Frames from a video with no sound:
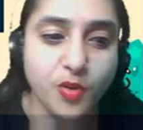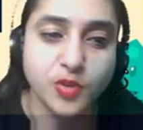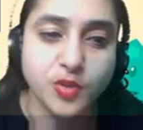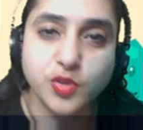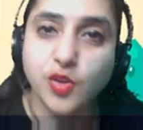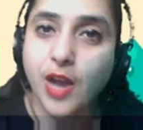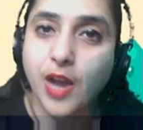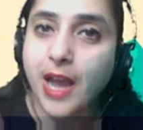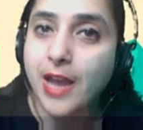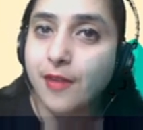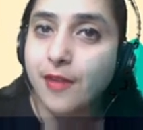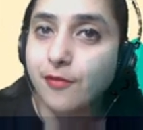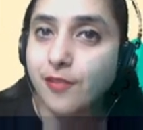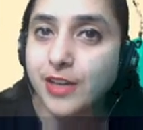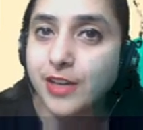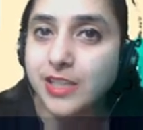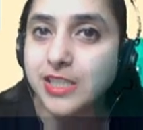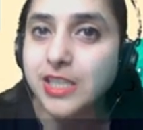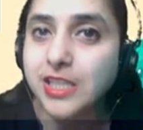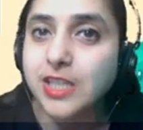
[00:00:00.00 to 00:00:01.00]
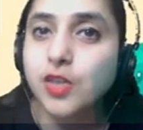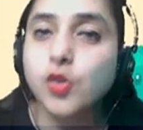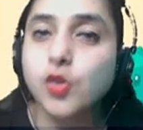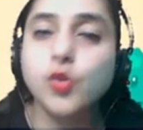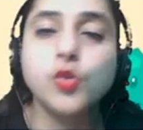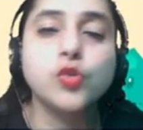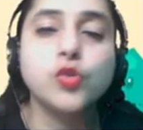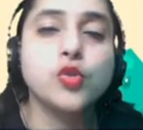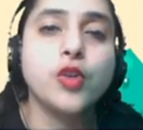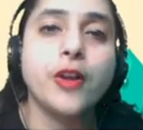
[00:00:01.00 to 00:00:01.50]
So I am waiting
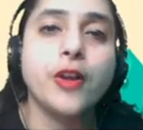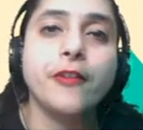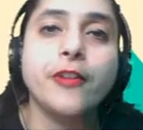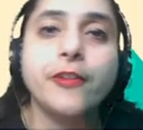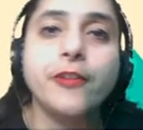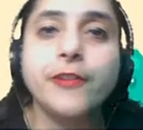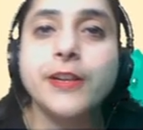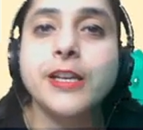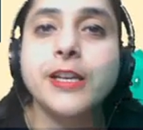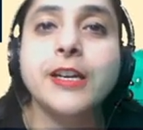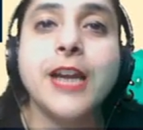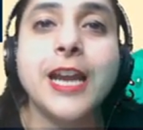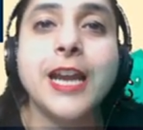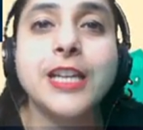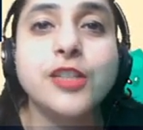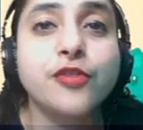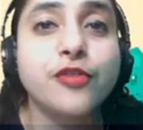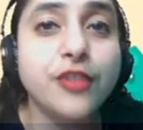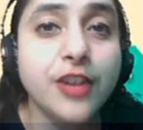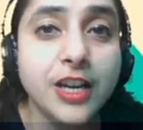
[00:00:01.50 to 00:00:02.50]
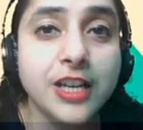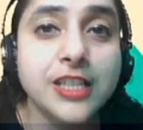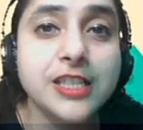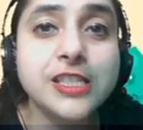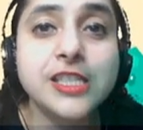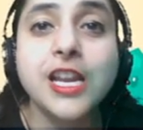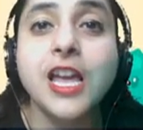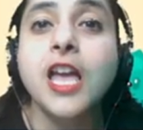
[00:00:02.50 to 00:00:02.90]
whosoever will write first.